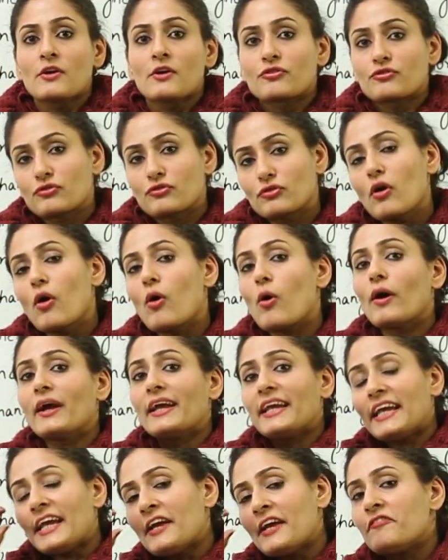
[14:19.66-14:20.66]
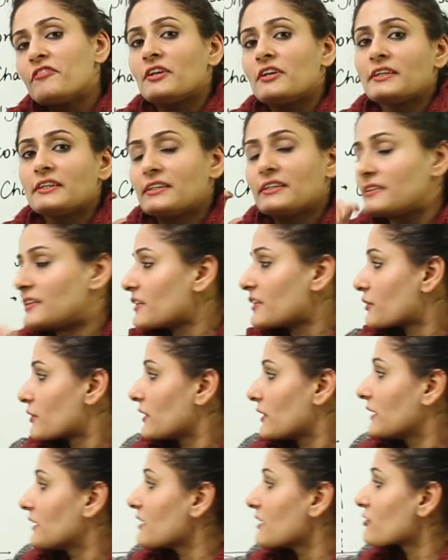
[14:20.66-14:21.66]
So even this
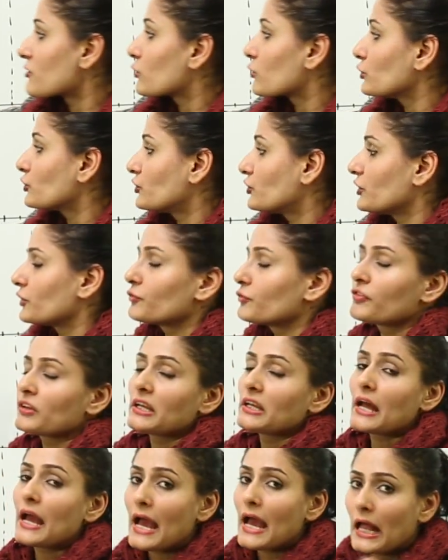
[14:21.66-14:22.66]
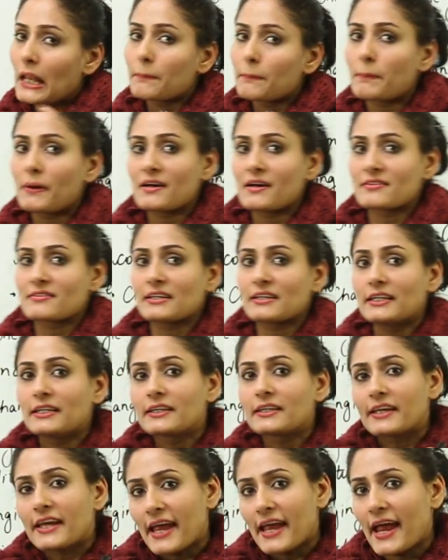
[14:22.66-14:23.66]
cushion will help us
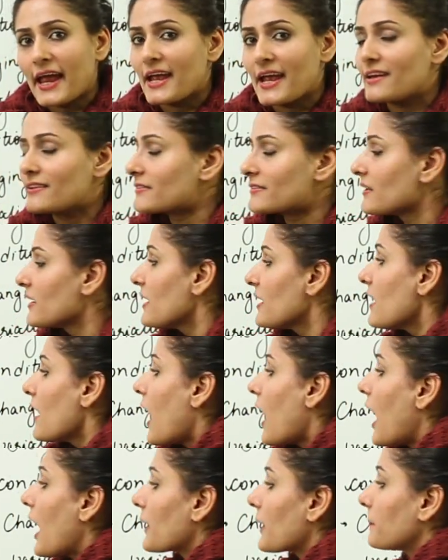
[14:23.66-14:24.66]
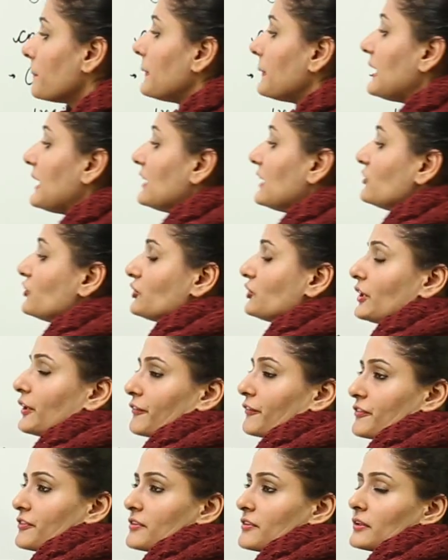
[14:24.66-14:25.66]
in case our mean
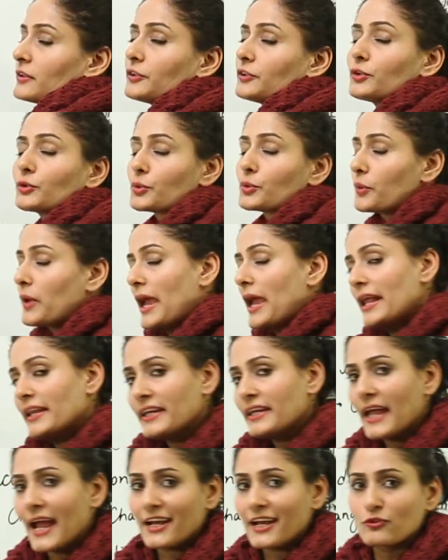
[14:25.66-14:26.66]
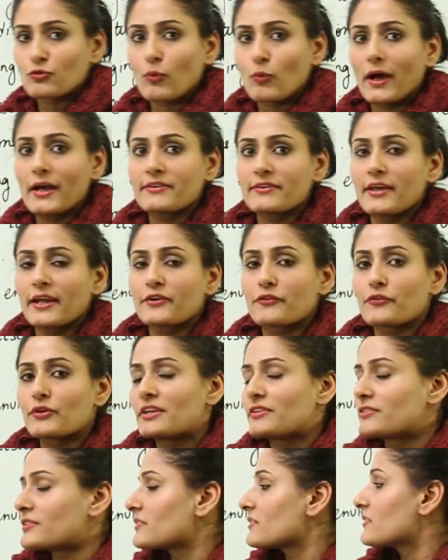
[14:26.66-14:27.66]
shifts due to any XYZ
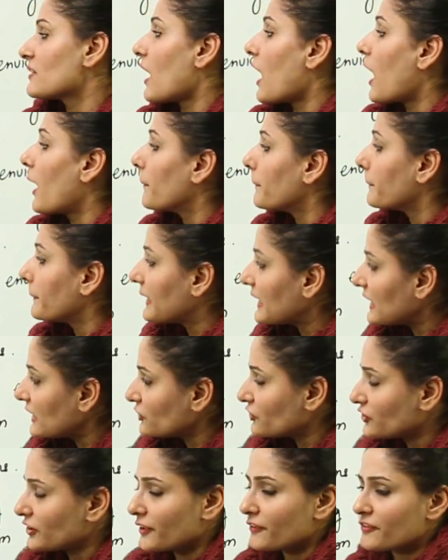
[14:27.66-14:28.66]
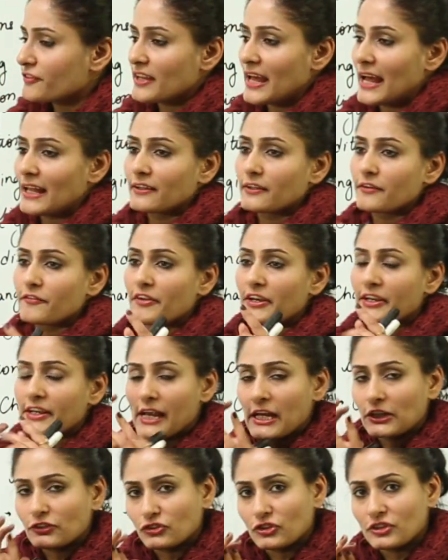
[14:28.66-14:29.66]
reasons, our mean shifts and the
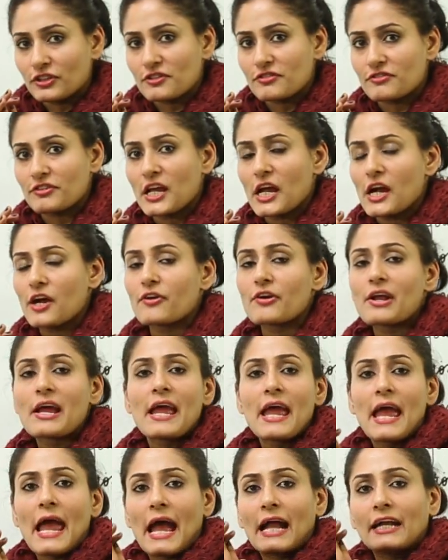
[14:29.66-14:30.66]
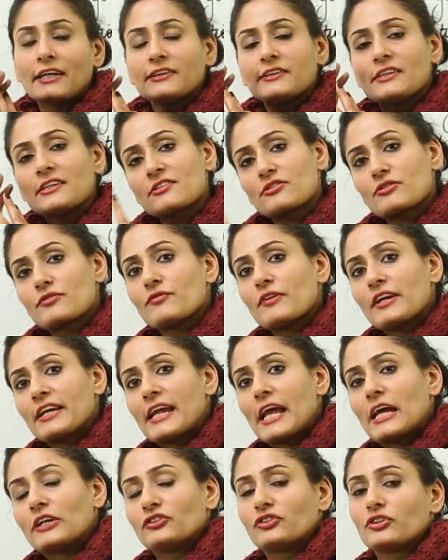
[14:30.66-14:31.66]
variation is there, and this
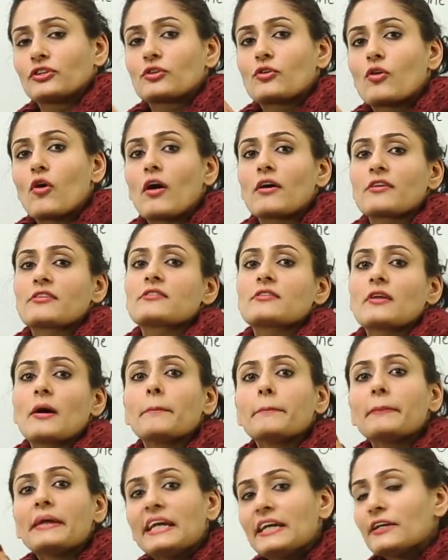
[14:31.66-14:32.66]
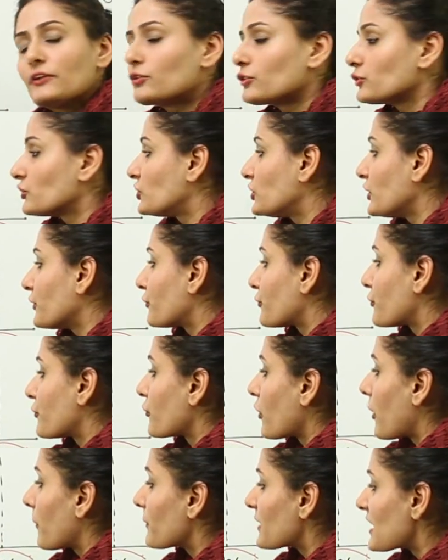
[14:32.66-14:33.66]
variation causes our mean to shift
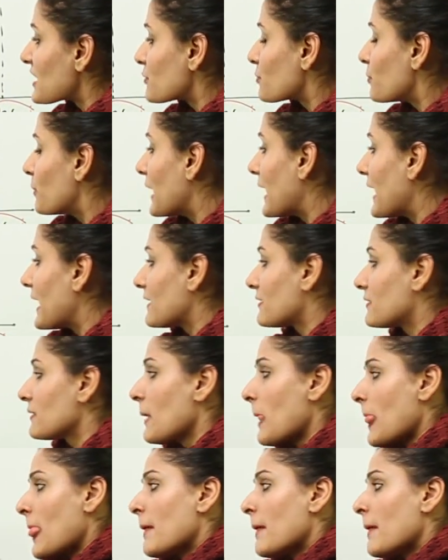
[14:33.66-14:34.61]
from this place.